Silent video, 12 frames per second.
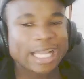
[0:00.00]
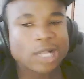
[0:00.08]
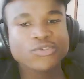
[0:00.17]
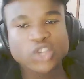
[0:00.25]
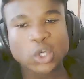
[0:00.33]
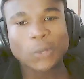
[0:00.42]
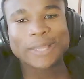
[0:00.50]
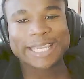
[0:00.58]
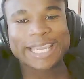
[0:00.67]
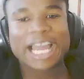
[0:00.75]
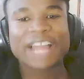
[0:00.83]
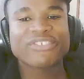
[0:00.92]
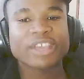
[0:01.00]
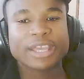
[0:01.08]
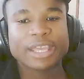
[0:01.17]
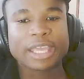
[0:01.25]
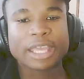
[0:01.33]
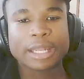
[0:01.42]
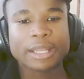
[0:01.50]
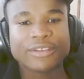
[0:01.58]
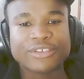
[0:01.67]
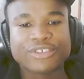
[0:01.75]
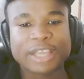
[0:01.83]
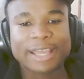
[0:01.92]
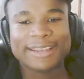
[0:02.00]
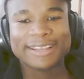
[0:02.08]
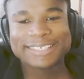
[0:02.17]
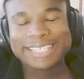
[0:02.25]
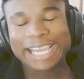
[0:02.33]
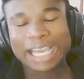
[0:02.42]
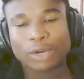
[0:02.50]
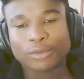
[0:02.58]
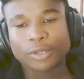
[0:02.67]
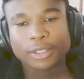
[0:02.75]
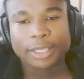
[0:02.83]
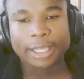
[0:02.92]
counts all the cats in said town.